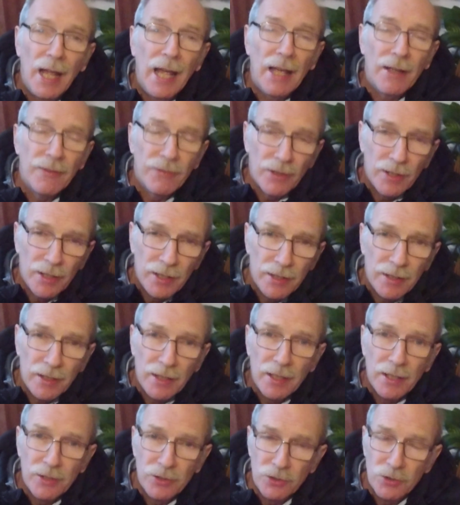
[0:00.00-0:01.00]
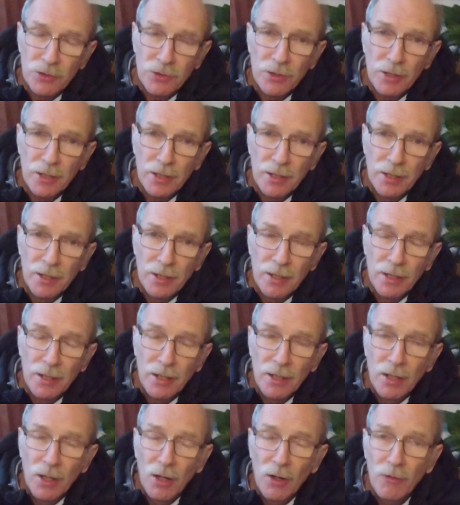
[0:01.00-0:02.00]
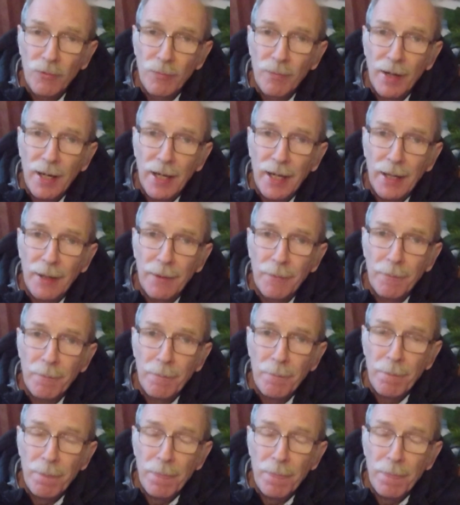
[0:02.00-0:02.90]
ever in the history of man,